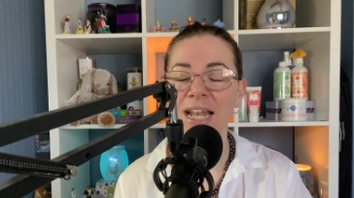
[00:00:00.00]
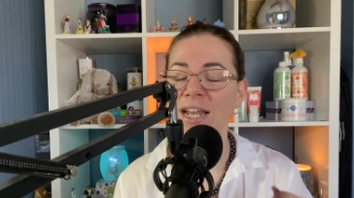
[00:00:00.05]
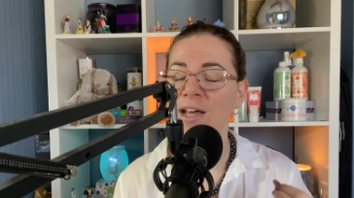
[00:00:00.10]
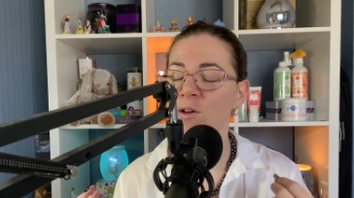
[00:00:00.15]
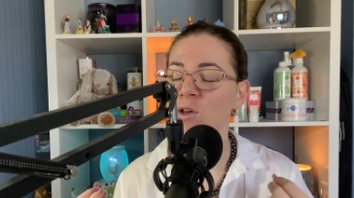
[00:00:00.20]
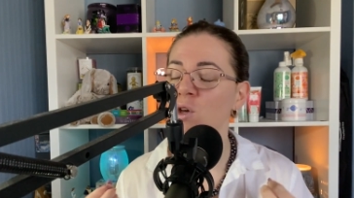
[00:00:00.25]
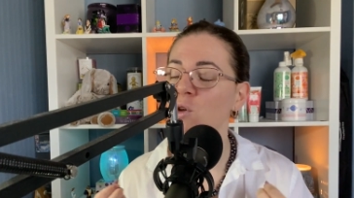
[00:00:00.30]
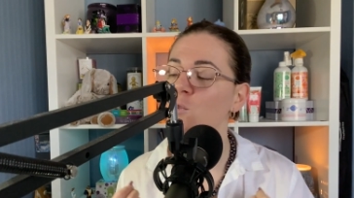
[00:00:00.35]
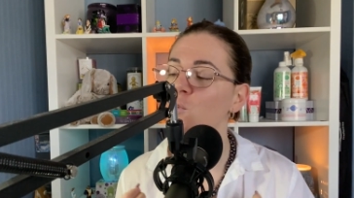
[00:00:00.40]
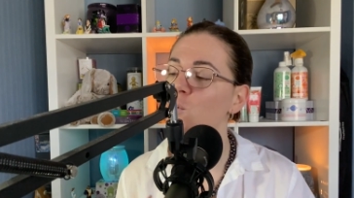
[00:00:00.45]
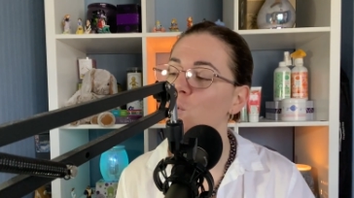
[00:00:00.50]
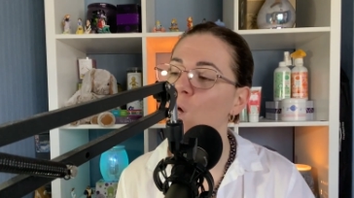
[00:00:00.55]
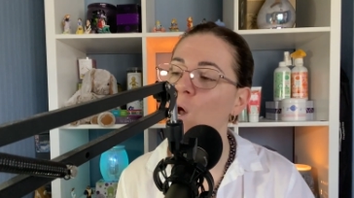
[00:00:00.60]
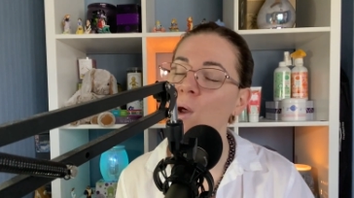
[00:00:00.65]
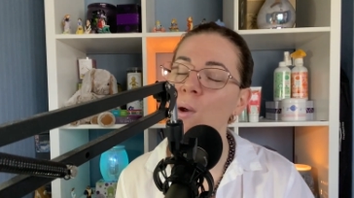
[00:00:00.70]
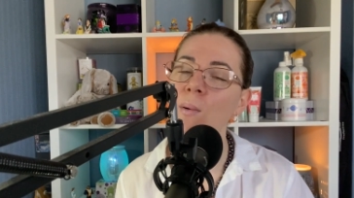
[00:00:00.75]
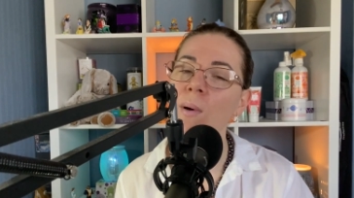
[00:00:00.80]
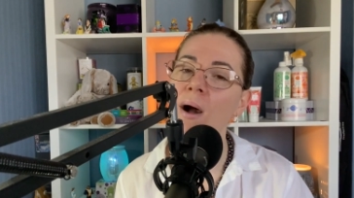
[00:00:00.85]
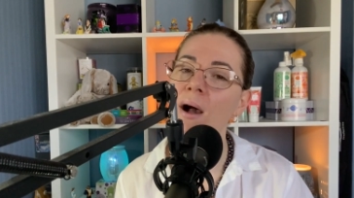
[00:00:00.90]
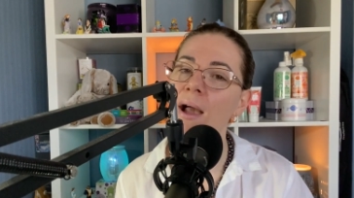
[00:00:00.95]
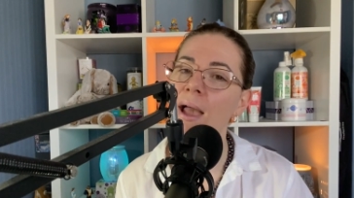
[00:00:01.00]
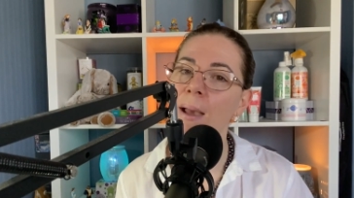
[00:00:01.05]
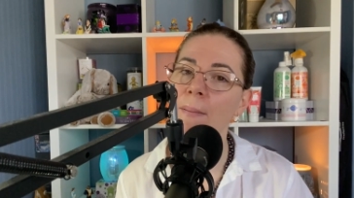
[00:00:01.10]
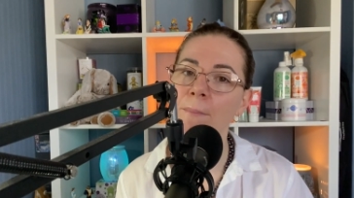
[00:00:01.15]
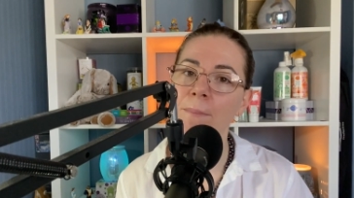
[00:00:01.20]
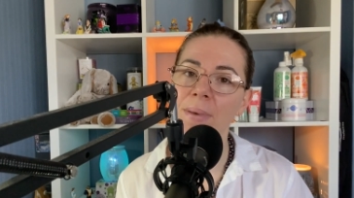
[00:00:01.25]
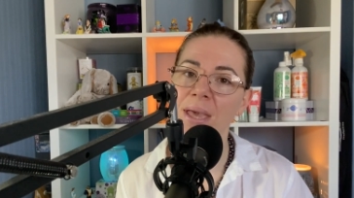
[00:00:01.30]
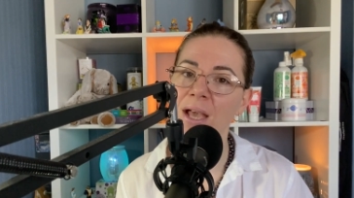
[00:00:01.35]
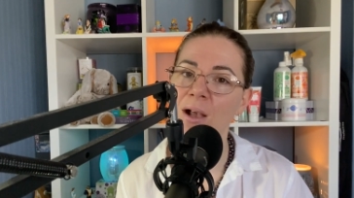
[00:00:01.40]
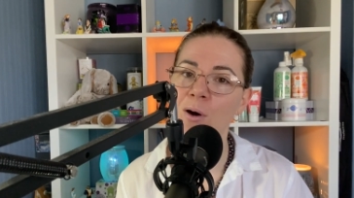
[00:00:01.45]
Now, you know I
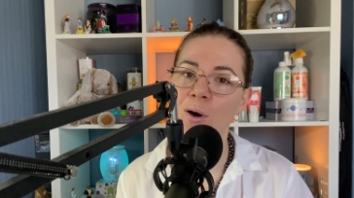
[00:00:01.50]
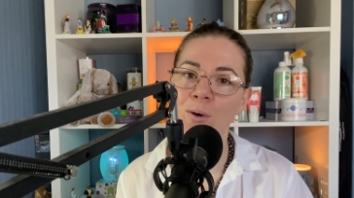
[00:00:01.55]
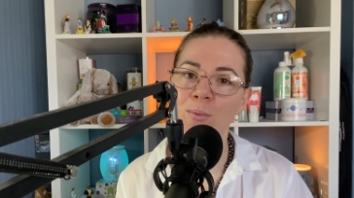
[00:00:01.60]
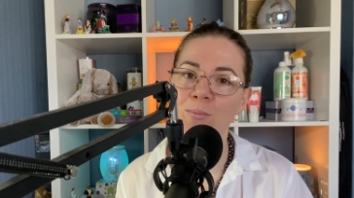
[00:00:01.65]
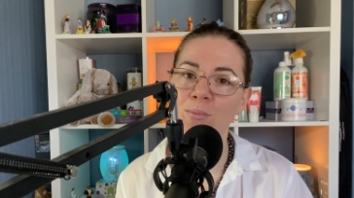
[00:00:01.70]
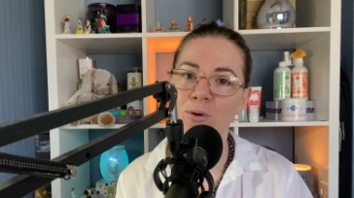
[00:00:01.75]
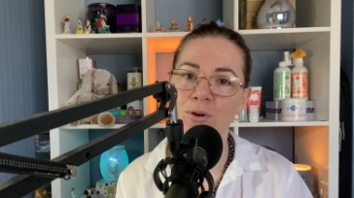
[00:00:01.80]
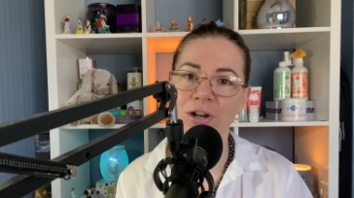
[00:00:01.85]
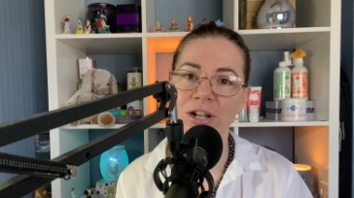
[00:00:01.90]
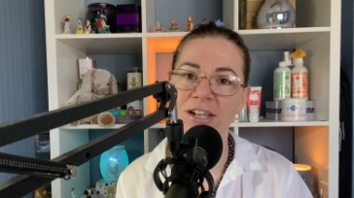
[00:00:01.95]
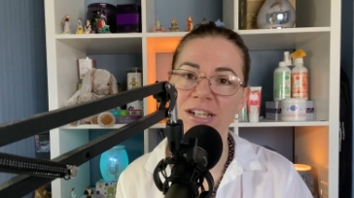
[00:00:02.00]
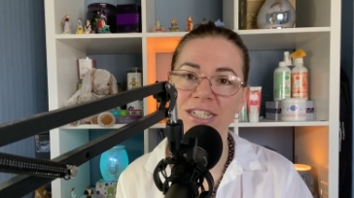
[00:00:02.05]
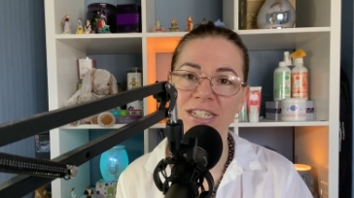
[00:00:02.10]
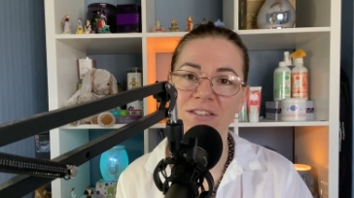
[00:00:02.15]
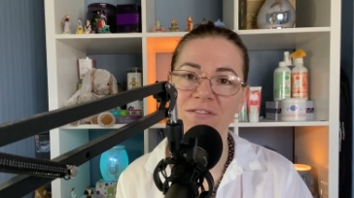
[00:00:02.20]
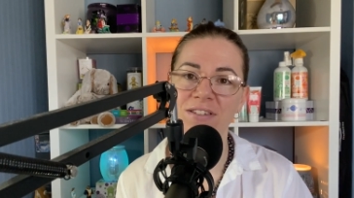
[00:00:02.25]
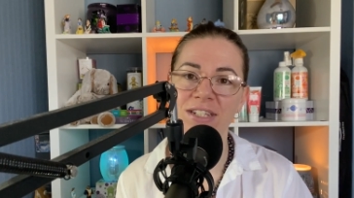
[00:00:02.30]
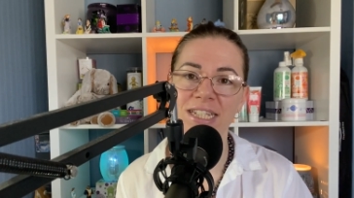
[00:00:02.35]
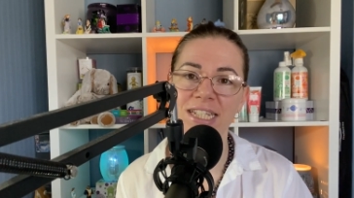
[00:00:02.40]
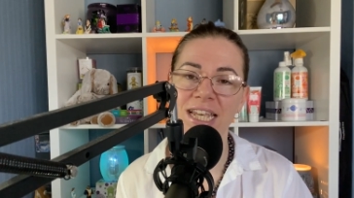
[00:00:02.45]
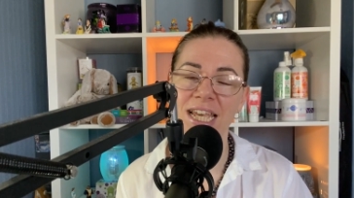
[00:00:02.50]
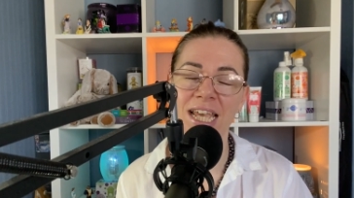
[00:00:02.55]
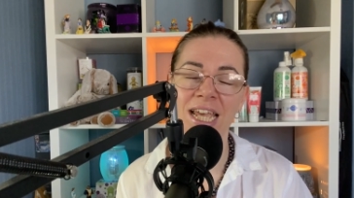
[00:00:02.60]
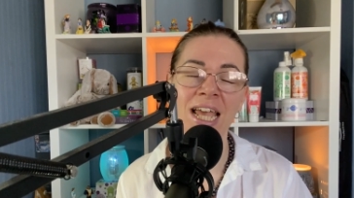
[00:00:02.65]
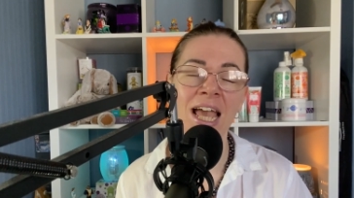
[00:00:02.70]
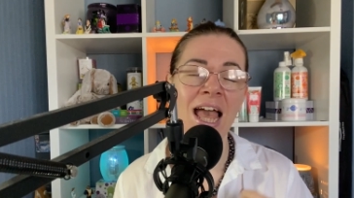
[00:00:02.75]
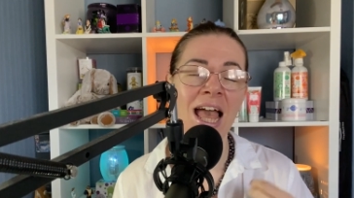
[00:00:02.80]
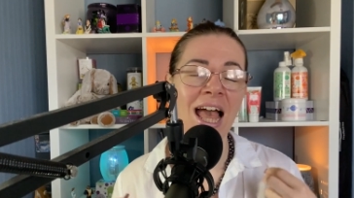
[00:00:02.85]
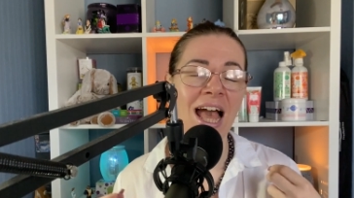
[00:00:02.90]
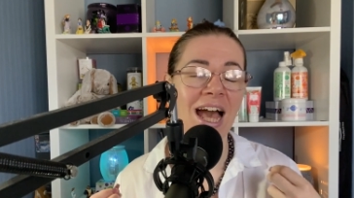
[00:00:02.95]
am big on productivity
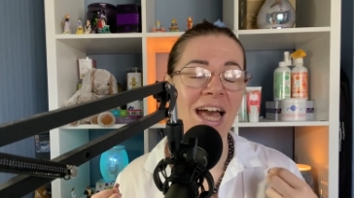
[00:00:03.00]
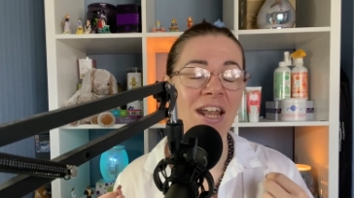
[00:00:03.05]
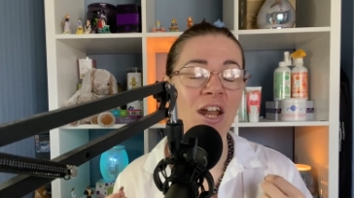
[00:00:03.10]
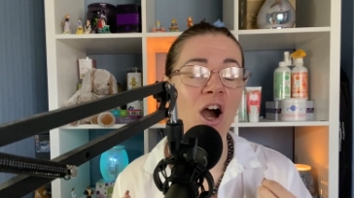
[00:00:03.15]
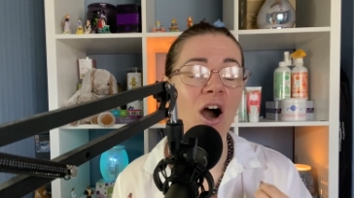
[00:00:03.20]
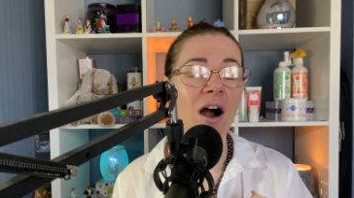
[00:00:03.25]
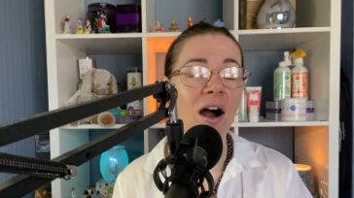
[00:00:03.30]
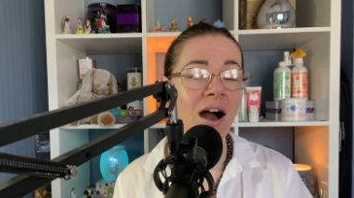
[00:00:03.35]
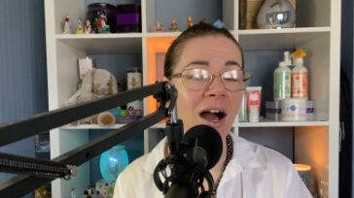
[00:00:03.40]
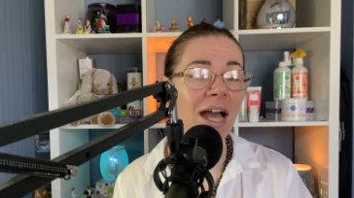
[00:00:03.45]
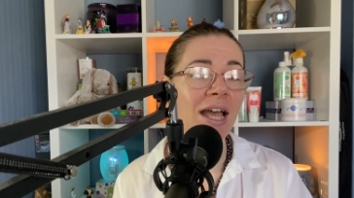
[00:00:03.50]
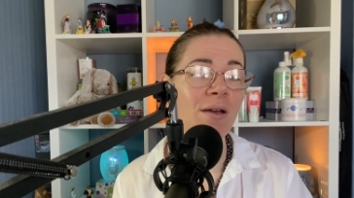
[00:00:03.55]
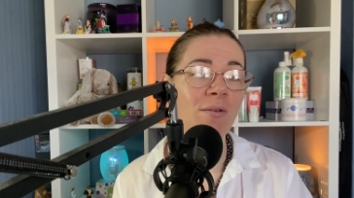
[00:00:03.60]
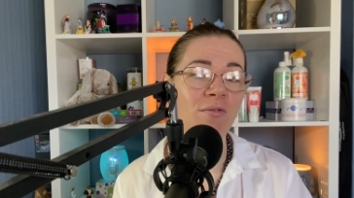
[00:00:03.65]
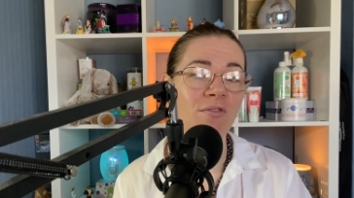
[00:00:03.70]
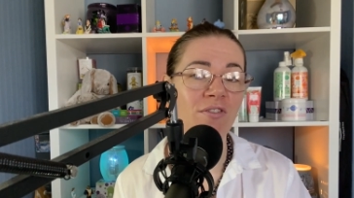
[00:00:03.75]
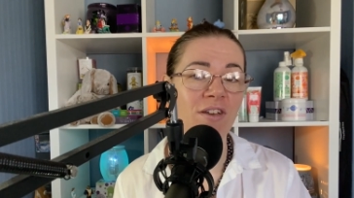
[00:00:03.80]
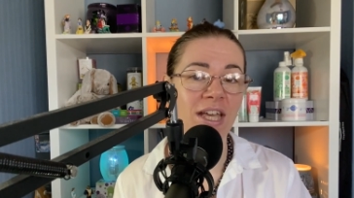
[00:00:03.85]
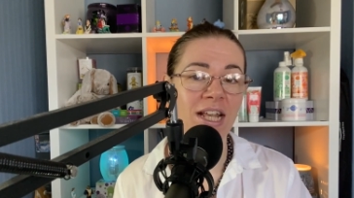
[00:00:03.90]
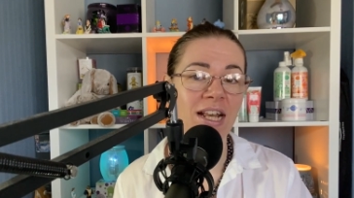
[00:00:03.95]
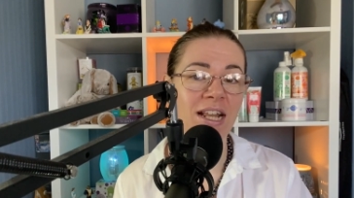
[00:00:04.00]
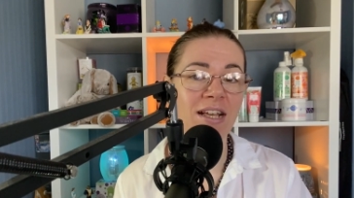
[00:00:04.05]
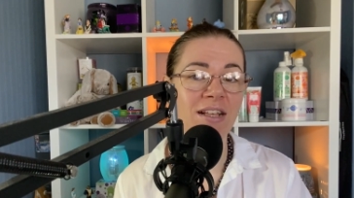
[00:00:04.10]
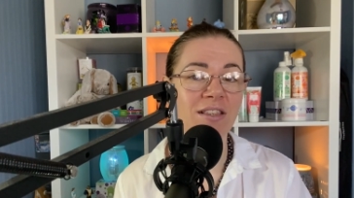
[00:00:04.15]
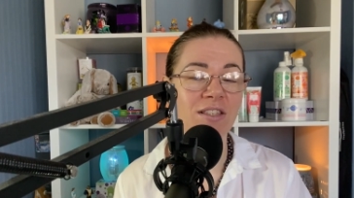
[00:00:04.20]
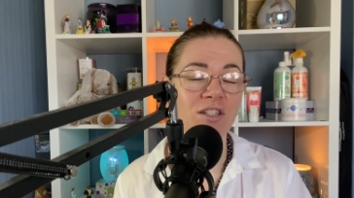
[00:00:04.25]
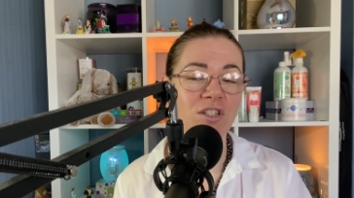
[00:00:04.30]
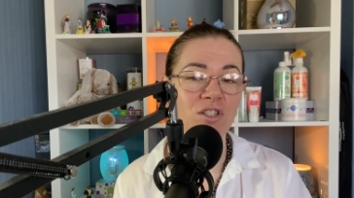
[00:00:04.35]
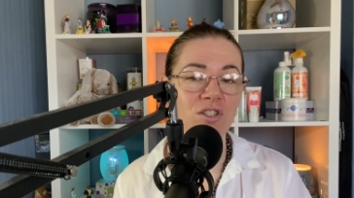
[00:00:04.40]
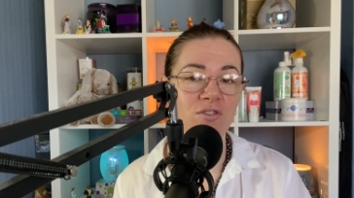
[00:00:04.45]
and I am
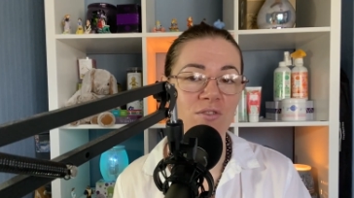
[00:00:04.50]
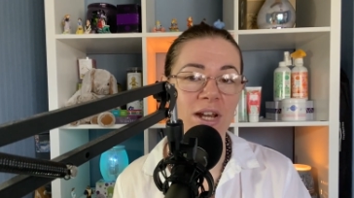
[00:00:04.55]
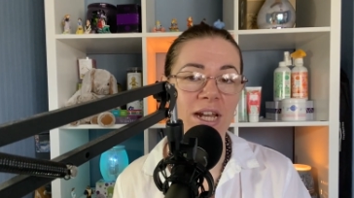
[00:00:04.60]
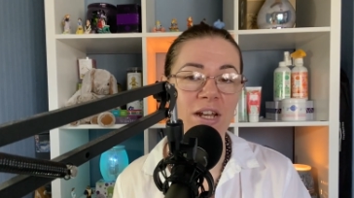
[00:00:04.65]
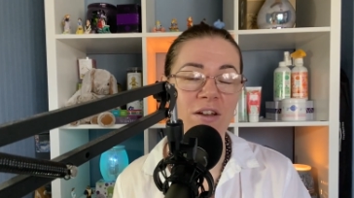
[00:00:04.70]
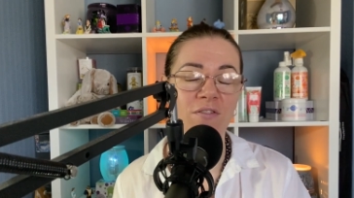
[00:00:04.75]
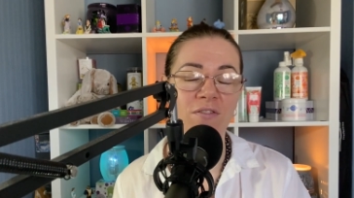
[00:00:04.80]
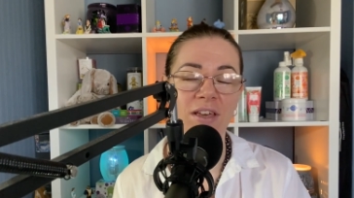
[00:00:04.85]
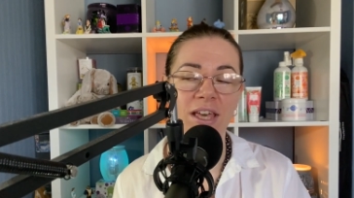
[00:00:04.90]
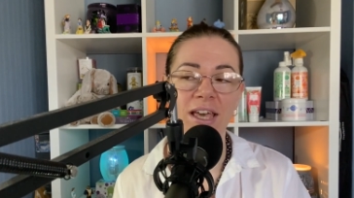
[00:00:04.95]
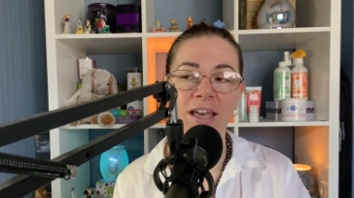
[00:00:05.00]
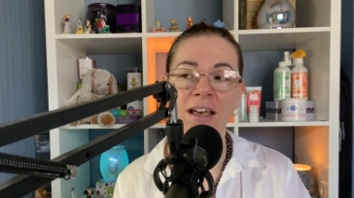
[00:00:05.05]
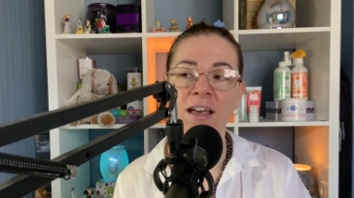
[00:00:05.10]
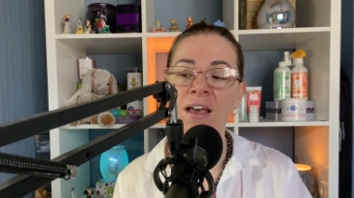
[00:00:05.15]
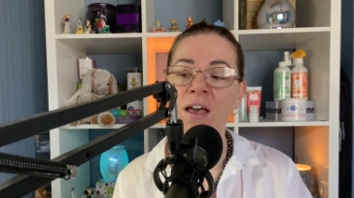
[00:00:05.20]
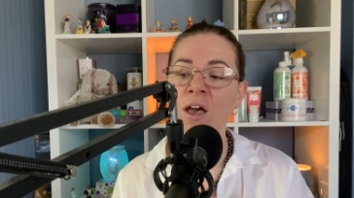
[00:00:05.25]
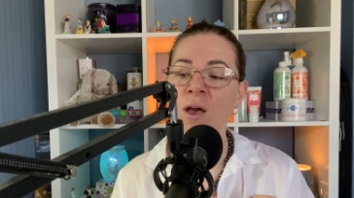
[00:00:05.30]
feeling the strain of it.